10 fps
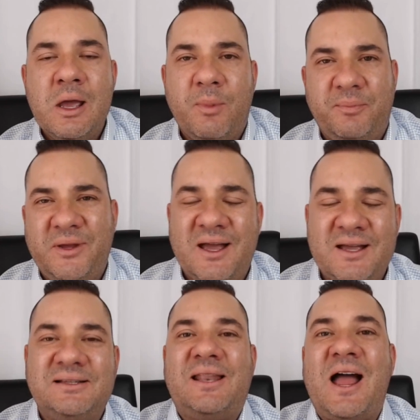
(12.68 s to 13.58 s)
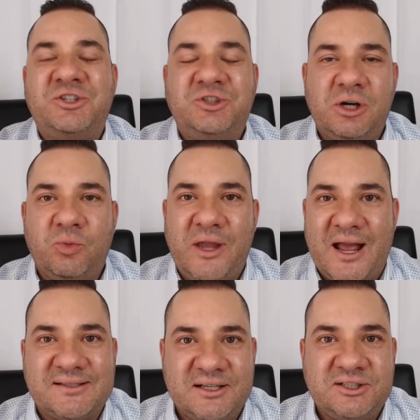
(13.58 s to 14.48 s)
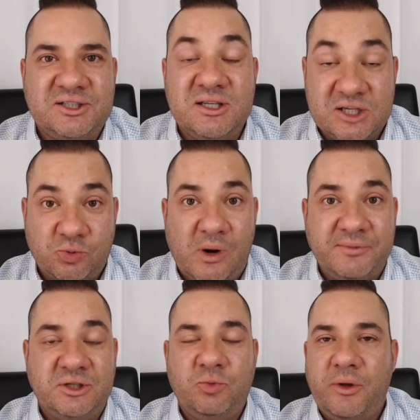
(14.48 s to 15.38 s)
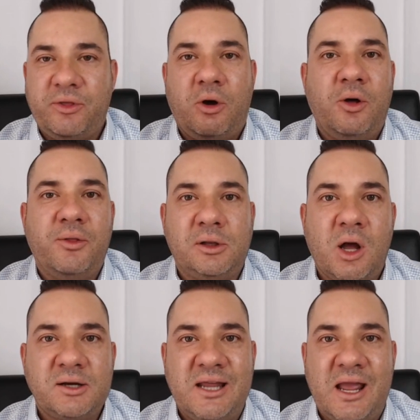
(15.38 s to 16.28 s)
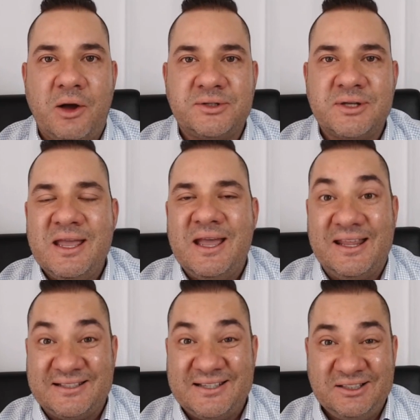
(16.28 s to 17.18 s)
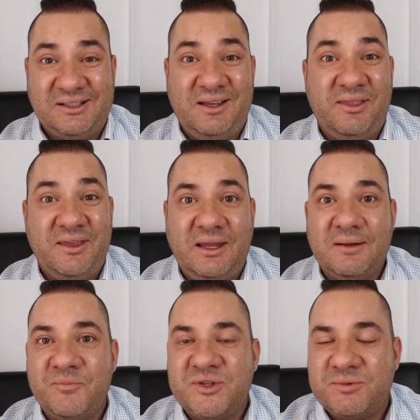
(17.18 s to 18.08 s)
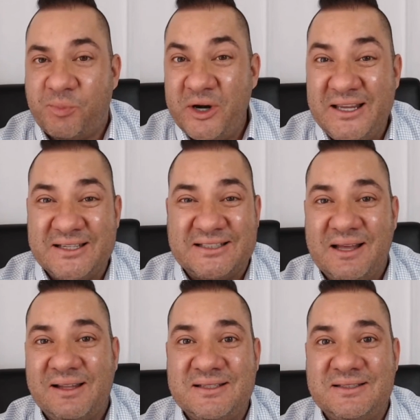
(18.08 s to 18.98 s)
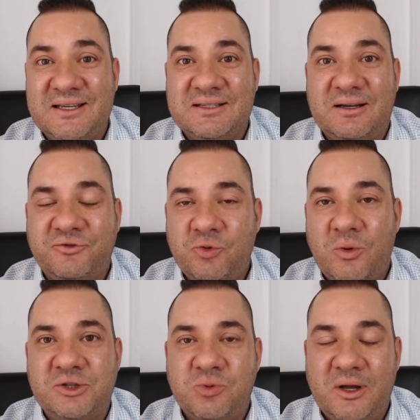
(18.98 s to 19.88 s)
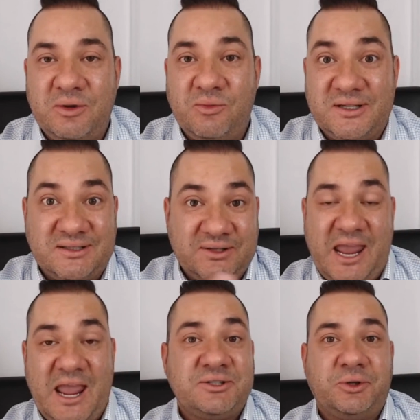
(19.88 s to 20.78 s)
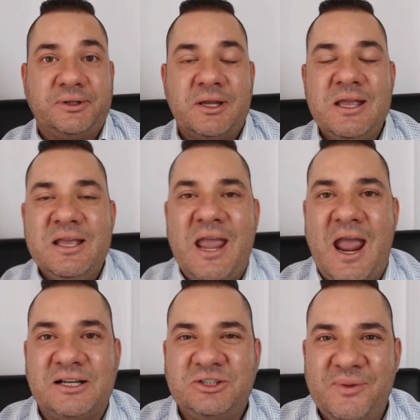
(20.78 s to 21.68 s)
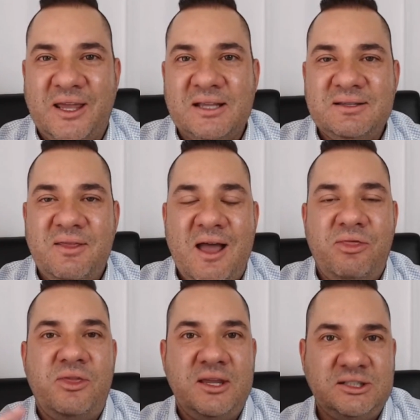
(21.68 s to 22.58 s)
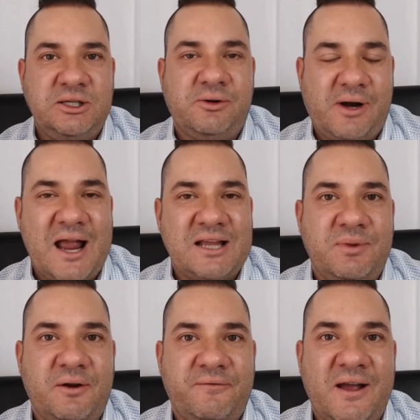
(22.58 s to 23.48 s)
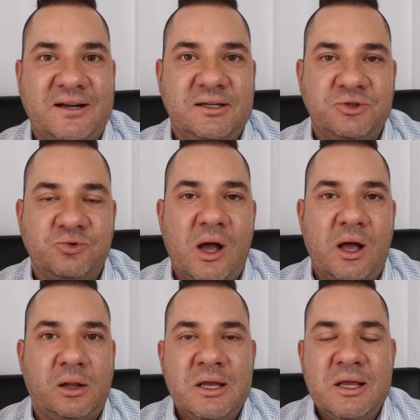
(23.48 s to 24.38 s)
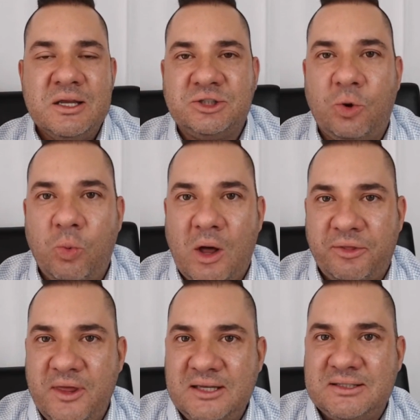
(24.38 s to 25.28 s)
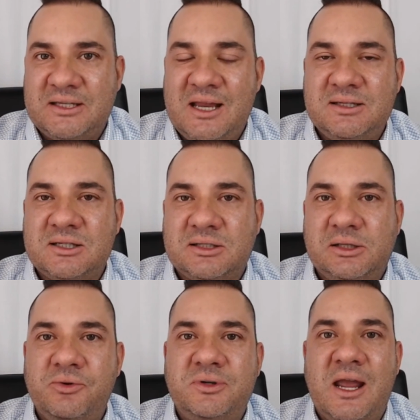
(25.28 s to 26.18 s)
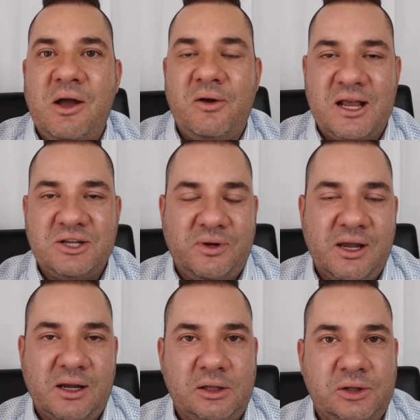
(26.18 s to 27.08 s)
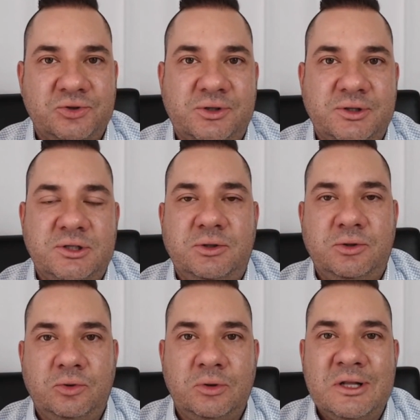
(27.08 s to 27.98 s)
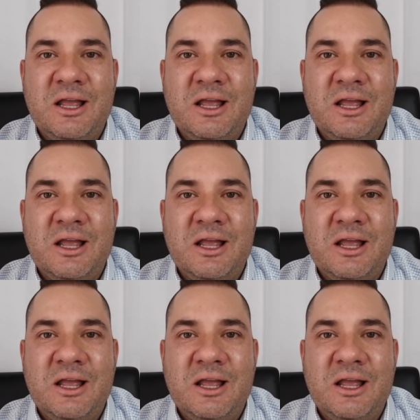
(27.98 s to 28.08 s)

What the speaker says: But because last year we had such disruption with all the lockdowns, and essentially the spring selling season of 2020 was canceled. And so because of that, this year has been affected as well. So while things tend to slow down as we get closer to